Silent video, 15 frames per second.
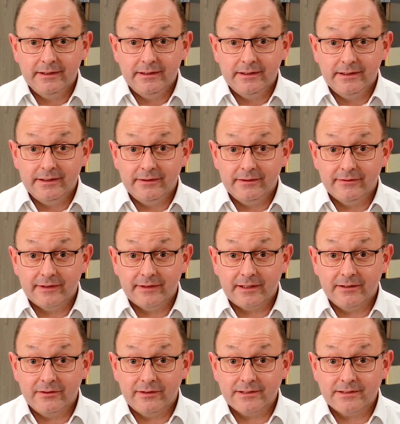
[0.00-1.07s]
And the second
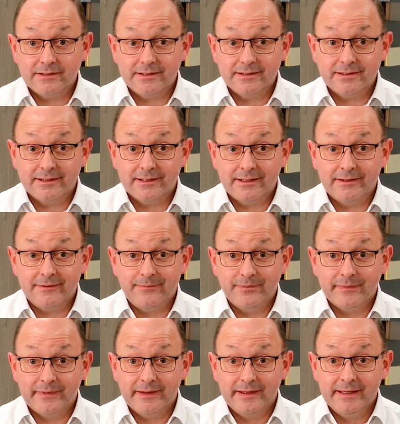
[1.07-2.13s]
question is there
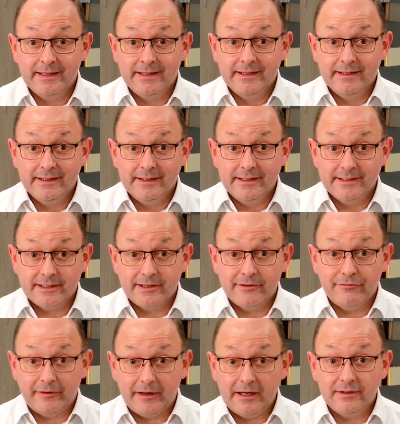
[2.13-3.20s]

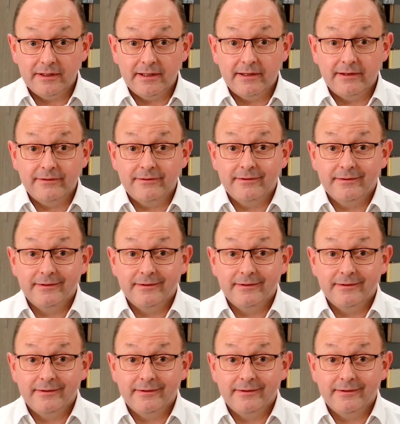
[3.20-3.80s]
5 years,